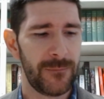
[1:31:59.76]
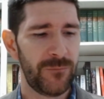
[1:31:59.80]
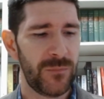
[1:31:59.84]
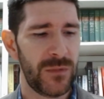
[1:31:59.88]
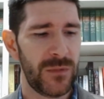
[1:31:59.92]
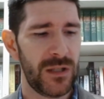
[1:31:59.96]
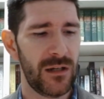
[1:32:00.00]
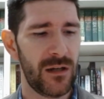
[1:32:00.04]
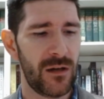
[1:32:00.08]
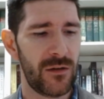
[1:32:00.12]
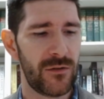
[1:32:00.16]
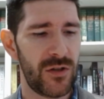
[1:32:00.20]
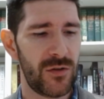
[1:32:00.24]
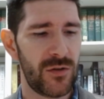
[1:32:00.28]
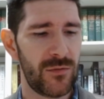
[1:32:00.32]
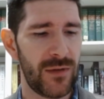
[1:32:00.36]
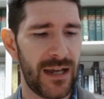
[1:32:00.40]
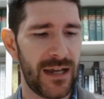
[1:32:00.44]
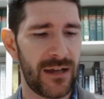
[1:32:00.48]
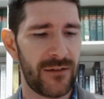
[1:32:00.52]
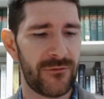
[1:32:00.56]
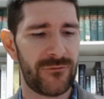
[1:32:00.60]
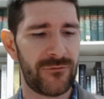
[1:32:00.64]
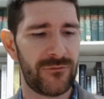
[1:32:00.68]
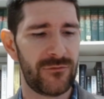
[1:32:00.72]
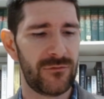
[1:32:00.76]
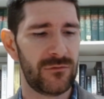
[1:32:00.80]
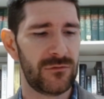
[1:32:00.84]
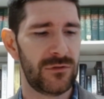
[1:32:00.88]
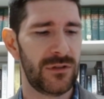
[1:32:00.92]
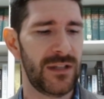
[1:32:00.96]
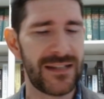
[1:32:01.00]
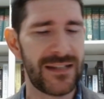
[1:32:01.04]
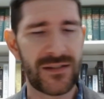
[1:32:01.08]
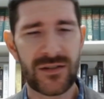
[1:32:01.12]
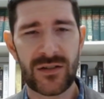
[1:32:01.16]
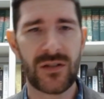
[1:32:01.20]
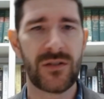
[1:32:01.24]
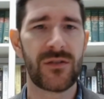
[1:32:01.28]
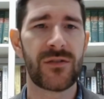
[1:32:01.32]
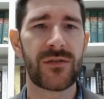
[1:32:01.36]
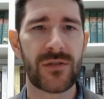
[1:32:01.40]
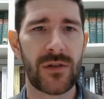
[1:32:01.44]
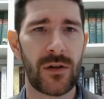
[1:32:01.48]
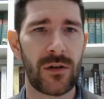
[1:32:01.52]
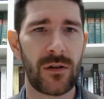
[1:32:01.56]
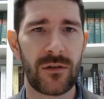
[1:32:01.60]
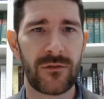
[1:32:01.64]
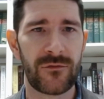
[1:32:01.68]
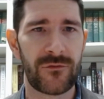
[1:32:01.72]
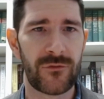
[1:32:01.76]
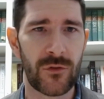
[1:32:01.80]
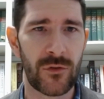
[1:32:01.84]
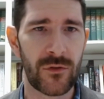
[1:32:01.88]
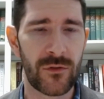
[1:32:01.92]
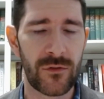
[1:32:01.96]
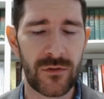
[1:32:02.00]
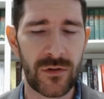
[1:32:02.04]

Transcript: you have less concern for